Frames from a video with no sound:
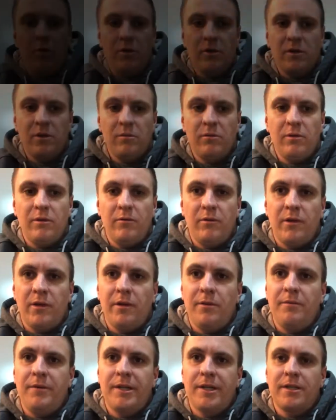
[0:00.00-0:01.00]
Possibly one of
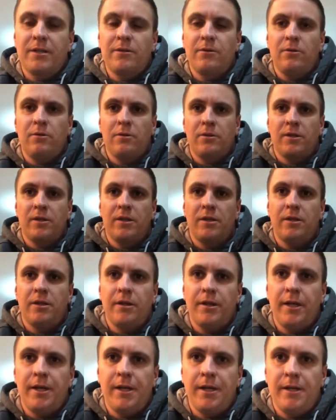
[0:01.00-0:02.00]
the best talks that
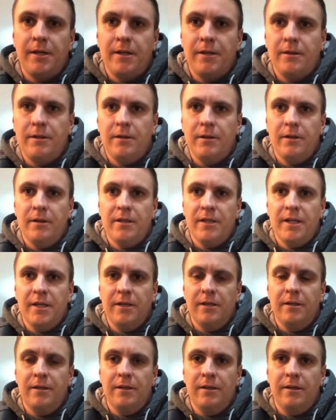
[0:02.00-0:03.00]
I
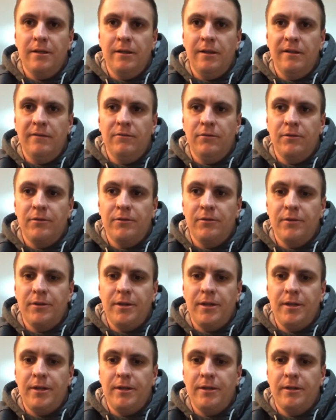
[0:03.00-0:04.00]
attended at the Level
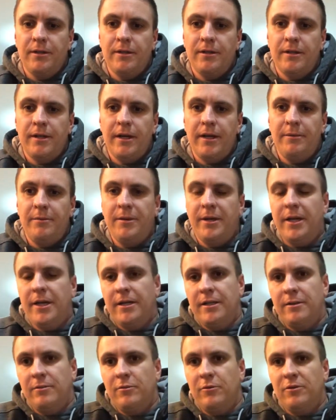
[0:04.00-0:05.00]
3 APA
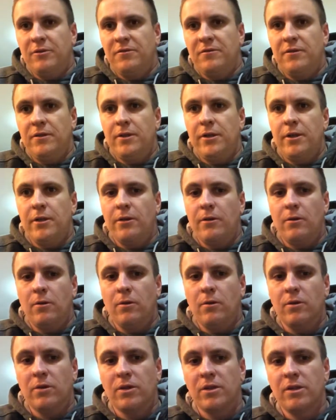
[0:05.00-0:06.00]
Sports Physio
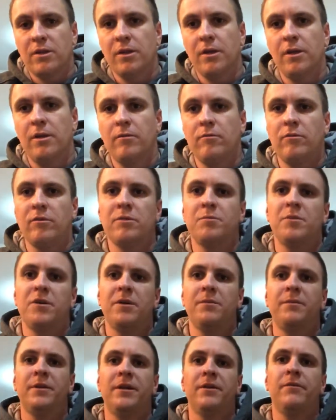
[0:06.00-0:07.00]
course was by
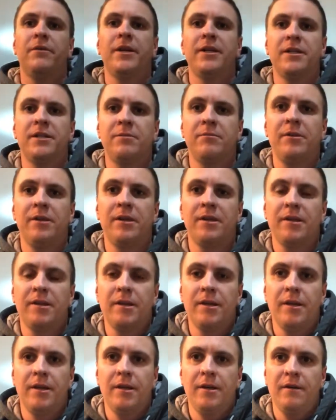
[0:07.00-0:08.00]
Ben Raysmith
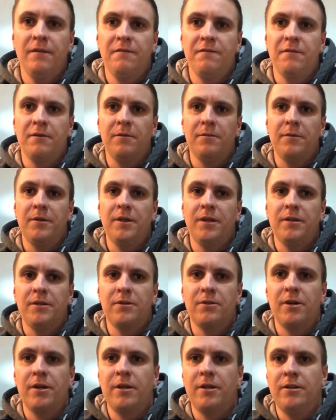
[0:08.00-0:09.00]
from the
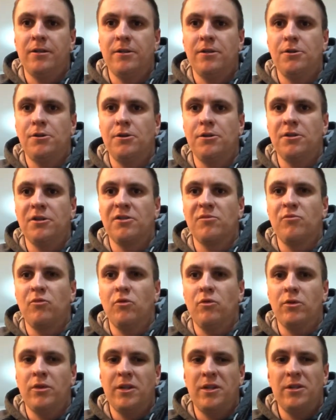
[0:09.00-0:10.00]
Australian Institute of
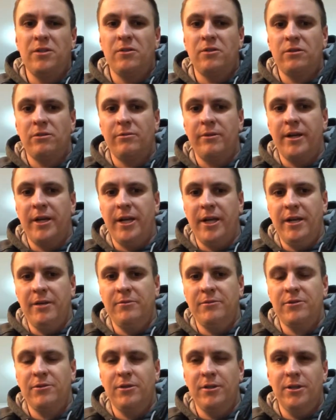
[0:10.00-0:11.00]
Sport, and he talked about
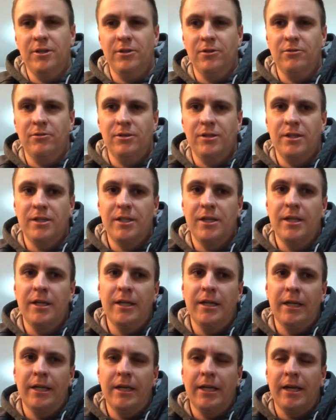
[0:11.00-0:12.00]
hamstring injuries,
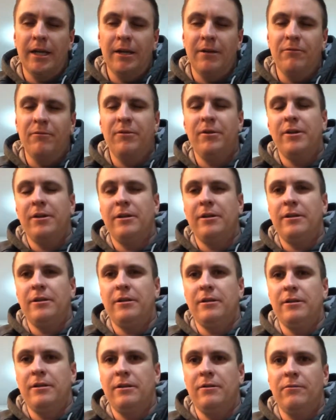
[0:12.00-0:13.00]
and he
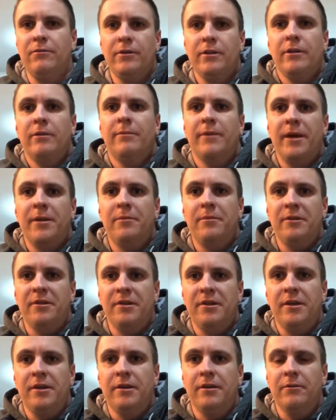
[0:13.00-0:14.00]
really made me
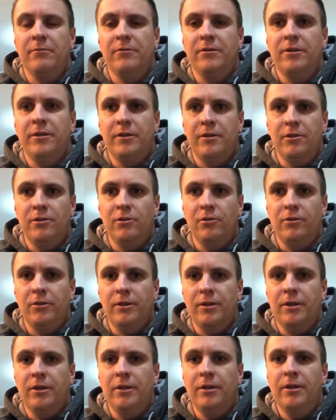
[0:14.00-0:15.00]
think. I really
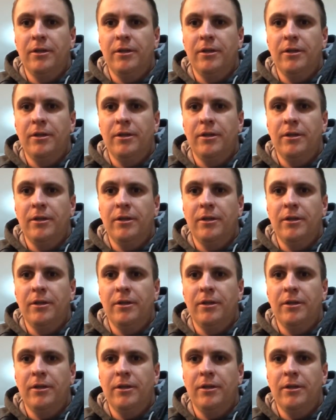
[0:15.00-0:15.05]
enjoyed